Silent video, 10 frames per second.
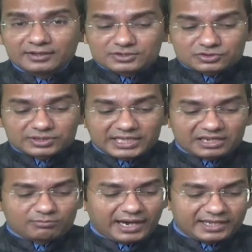So
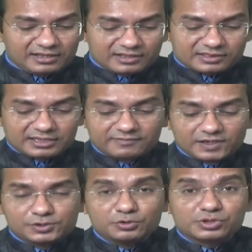thereby, they
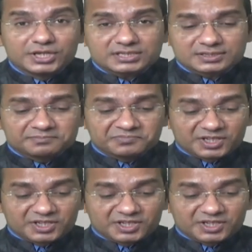will do this.